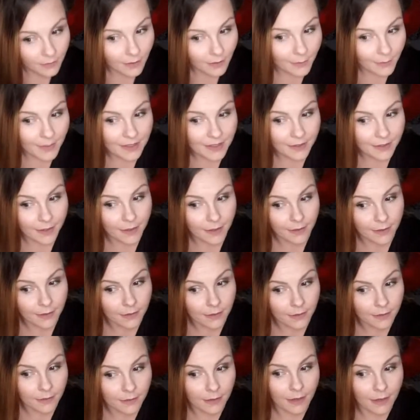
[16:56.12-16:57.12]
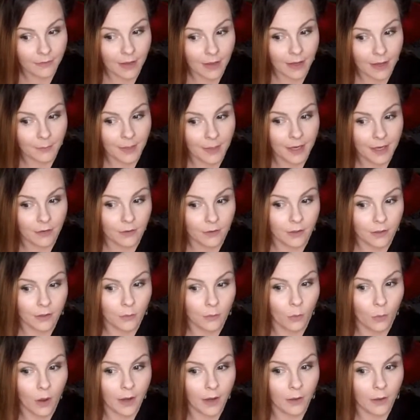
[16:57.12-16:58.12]
I'm excited. I haven't had my hair done
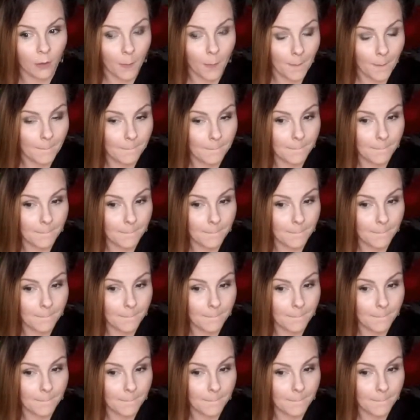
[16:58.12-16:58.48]
in a while.